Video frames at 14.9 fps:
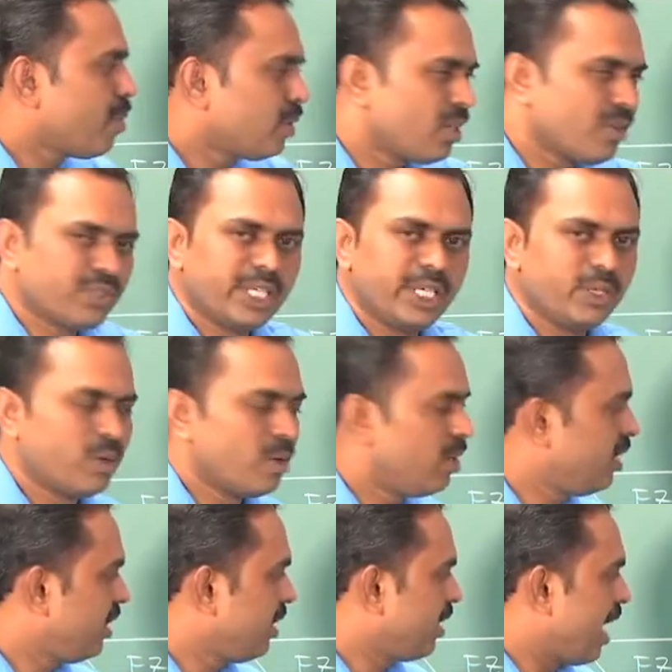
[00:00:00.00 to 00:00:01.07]
amount of
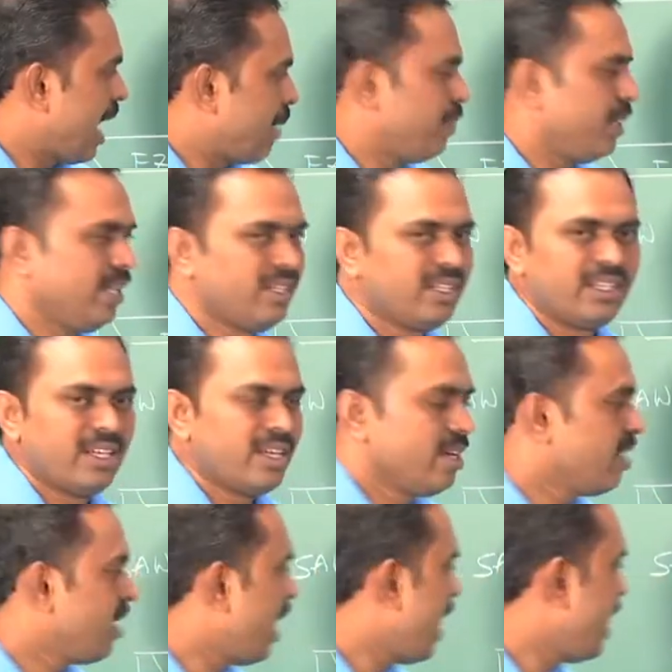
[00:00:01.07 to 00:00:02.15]
keyholing happening,
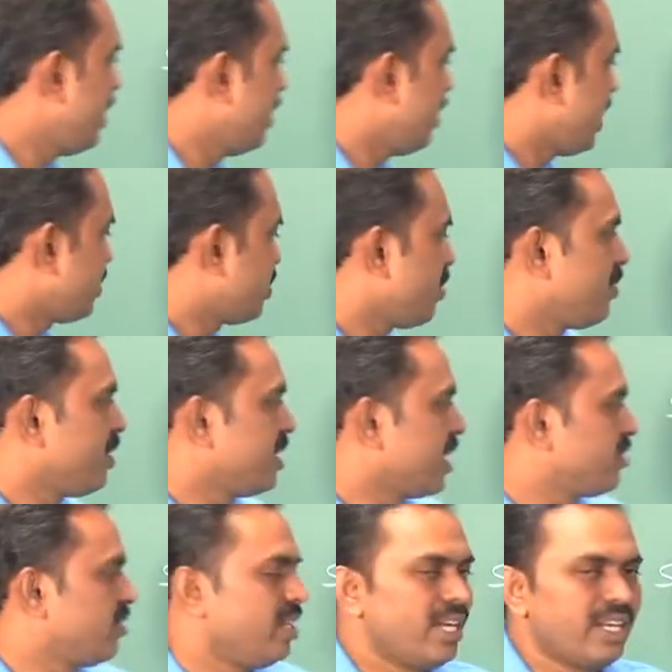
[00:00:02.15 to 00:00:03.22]
and the rest of it is
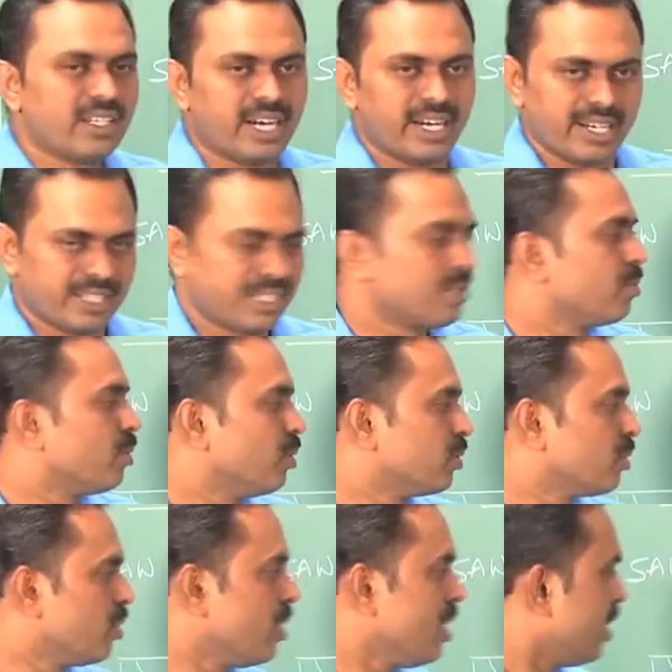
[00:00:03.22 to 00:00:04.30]
actually a conduction mode.
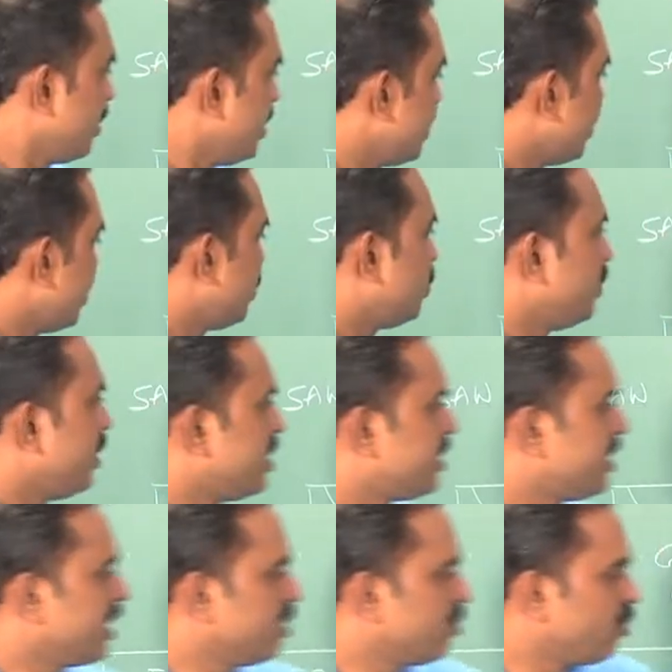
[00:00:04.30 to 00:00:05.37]
So, these are the two
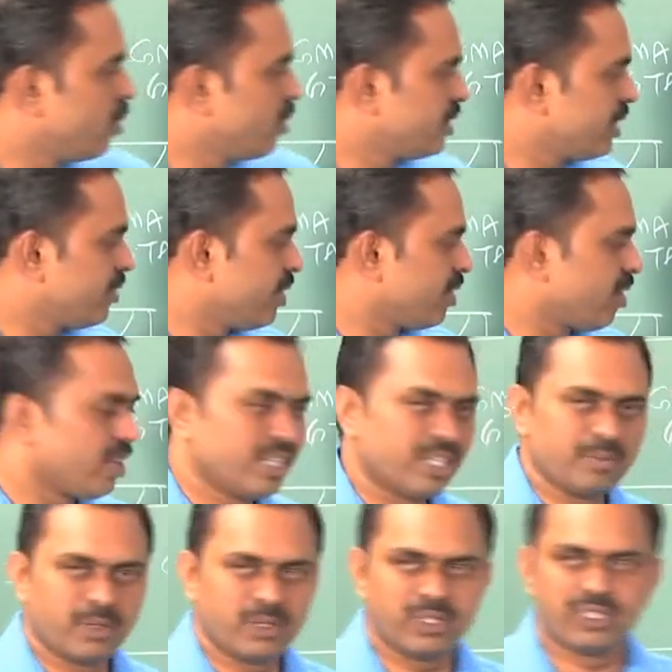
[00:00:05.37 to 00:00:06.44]
distinct modes that we are talking
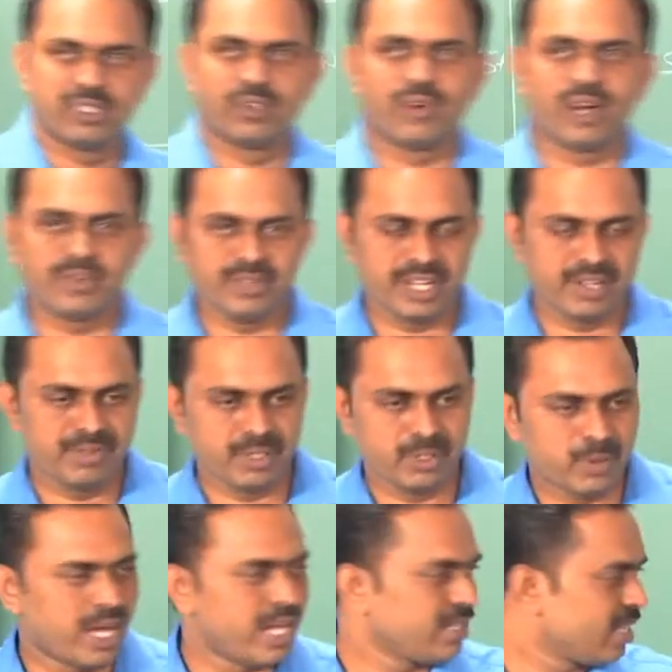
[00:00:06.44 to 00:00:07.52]
about, what we refer
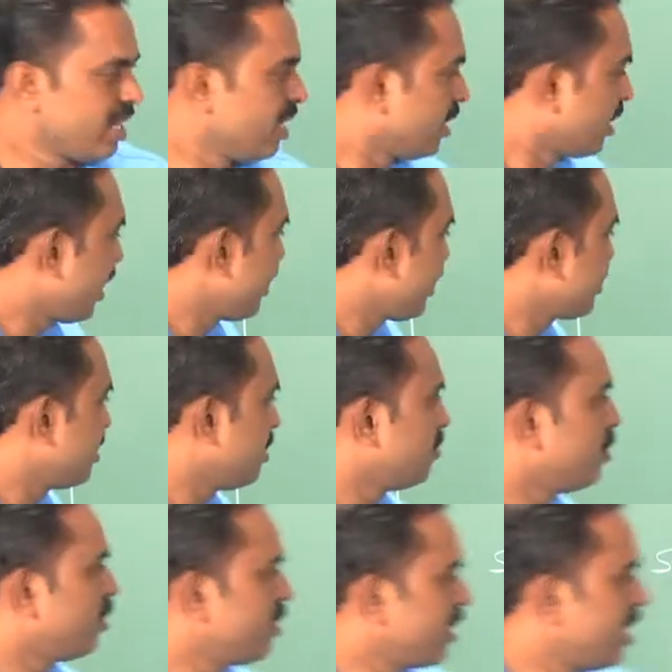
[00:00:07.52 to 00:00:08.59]
to as conduction mode